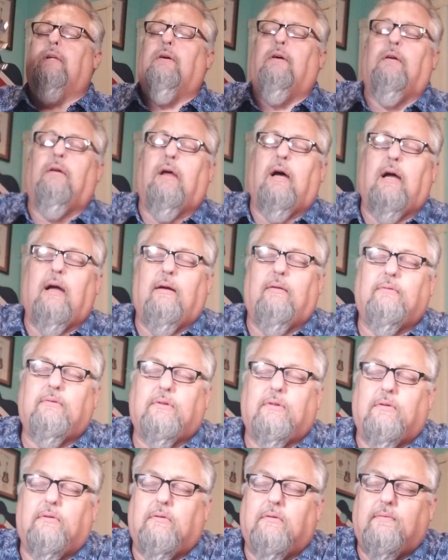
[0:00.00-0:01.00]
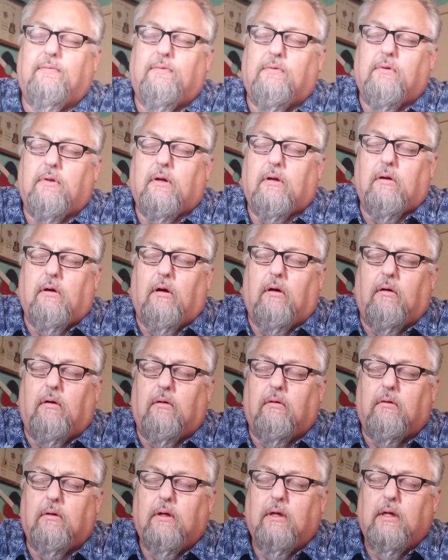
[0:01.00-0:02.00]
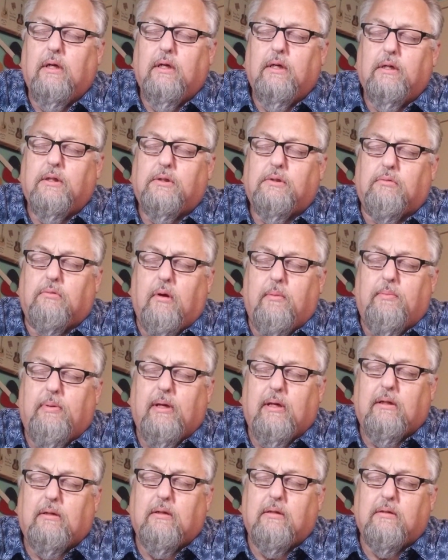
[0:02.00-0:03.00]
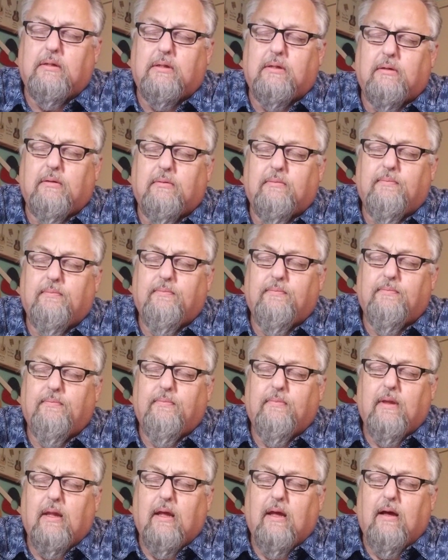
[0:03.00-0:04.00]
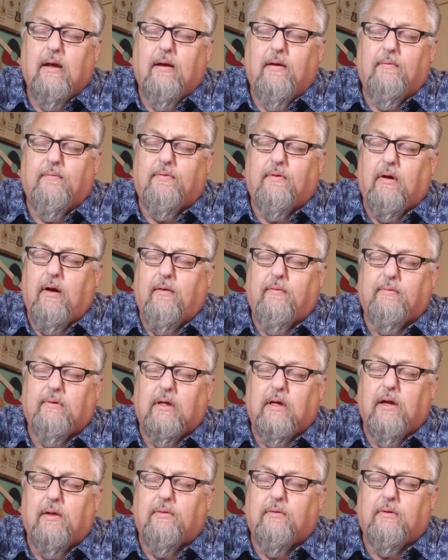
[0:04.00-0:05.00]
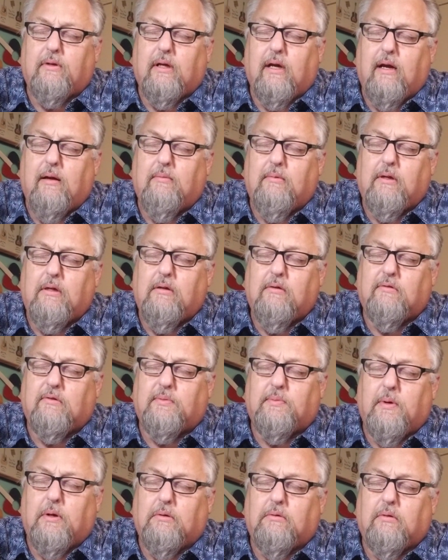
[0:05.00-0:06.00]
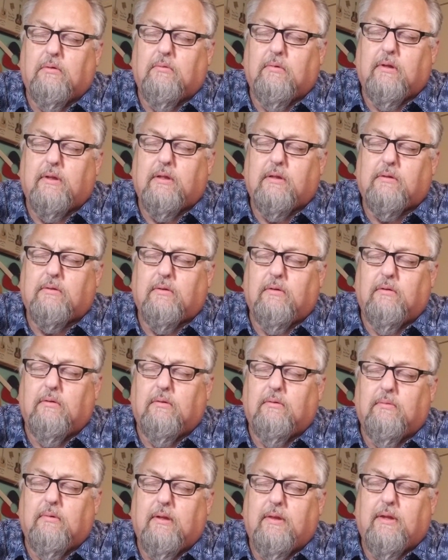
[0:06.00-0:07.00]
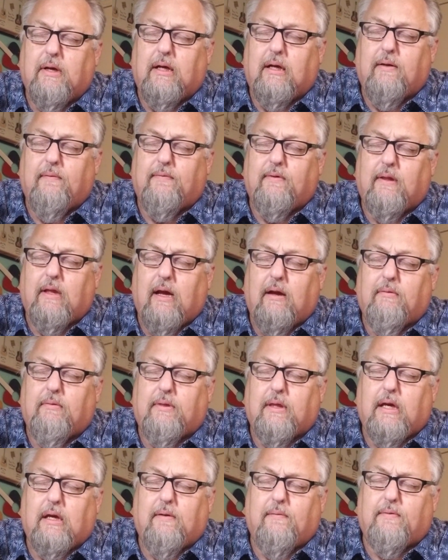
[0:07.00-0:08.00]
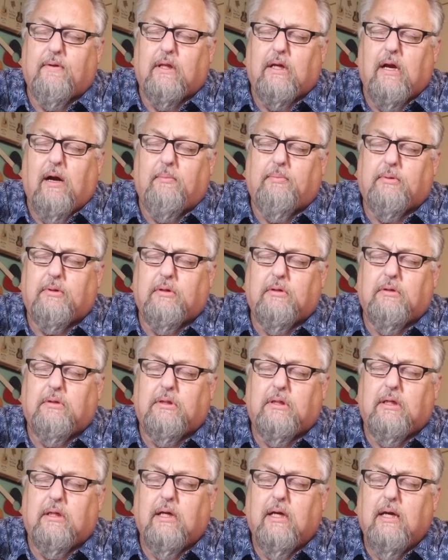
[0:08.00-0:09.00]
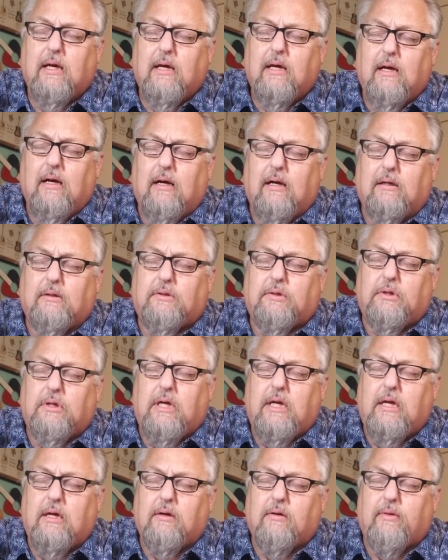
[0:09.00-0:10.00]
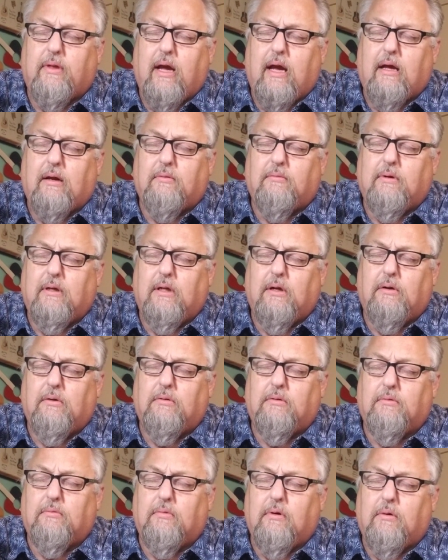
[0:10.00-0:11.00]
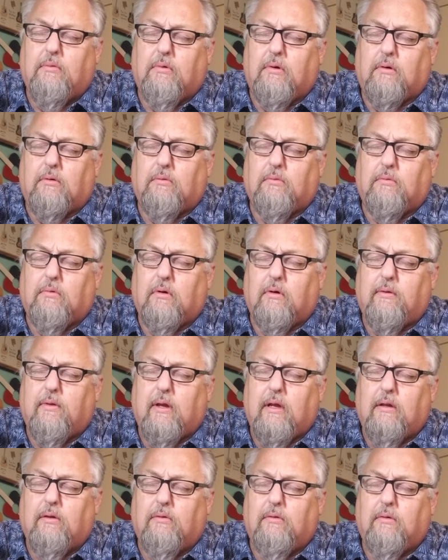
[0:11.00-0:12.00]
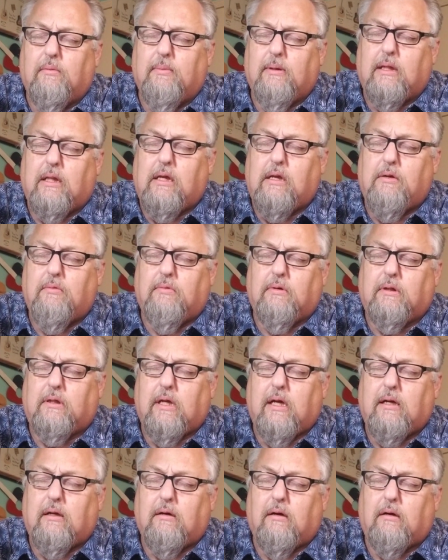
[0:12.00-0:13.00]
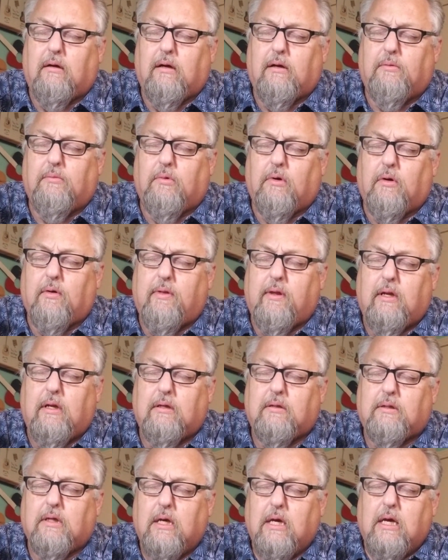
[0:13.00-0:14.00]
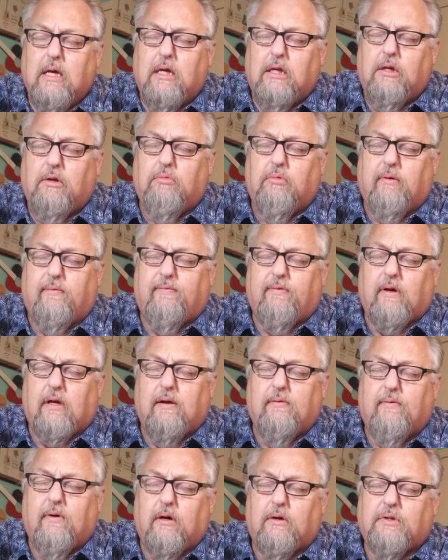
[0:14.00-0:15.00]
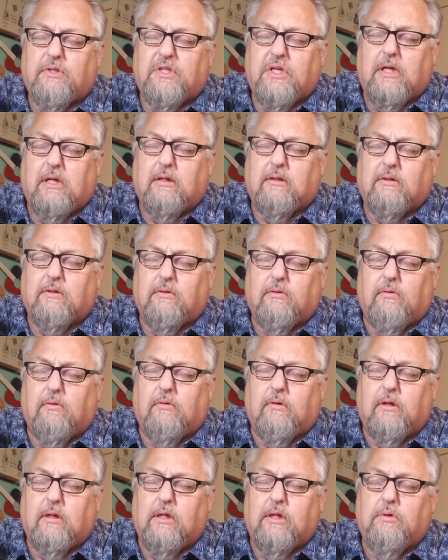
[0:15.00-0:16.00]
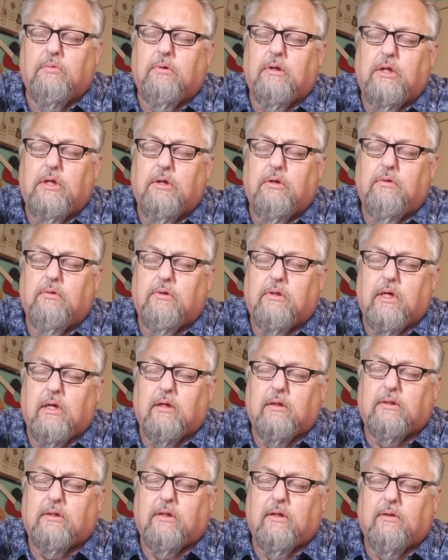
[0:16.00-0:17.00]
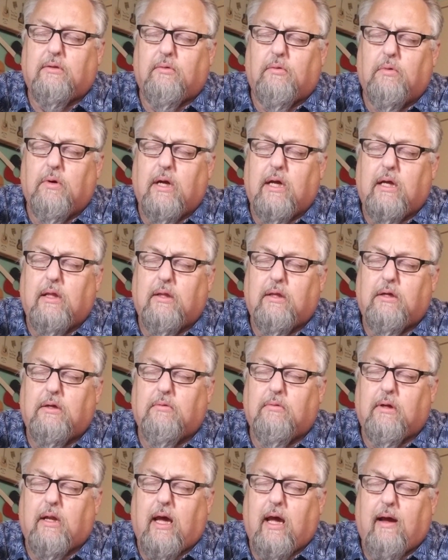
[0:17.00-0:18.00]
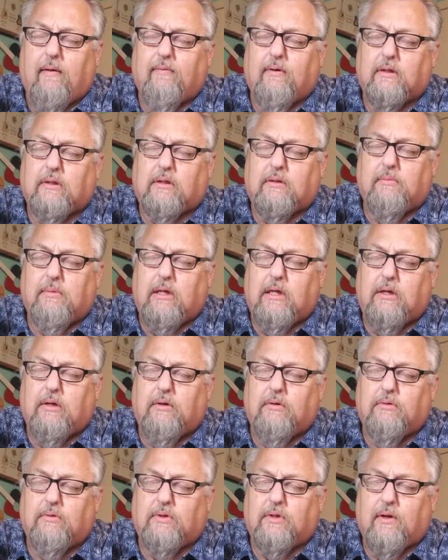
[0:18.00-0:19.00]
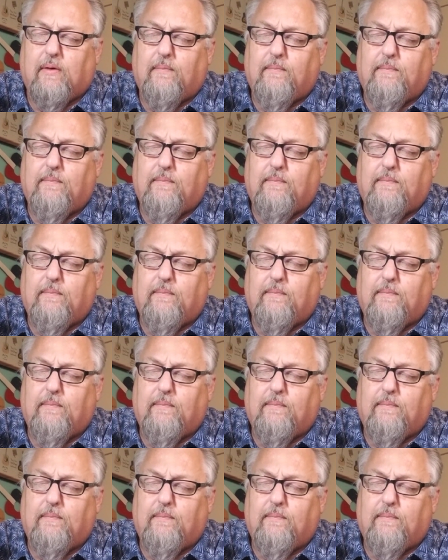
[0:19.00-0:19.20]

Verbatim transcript: our lives, Lord, for the call to repentance and for every other time that you've spoken with us, Lord. We thank you for that. Thank you for the opportunity uh, to hear that. And we know that we weren't worthy, Lord, but you would take our unworthiness, you would forgive our sins, Lord, and you would use us in the way that you would have us to be used.